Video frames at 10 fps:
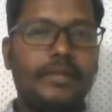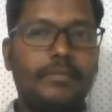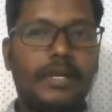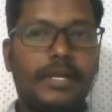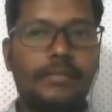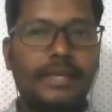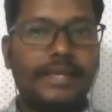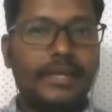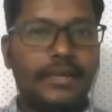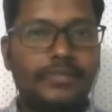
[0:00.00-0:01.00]
by
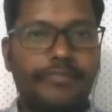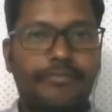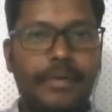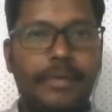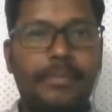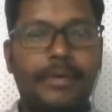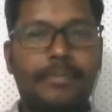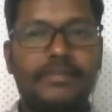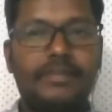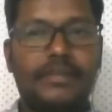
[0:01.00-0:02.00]
making use of paper
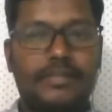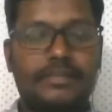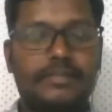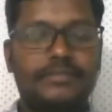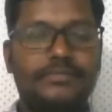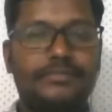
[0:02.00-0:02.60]
pencil test.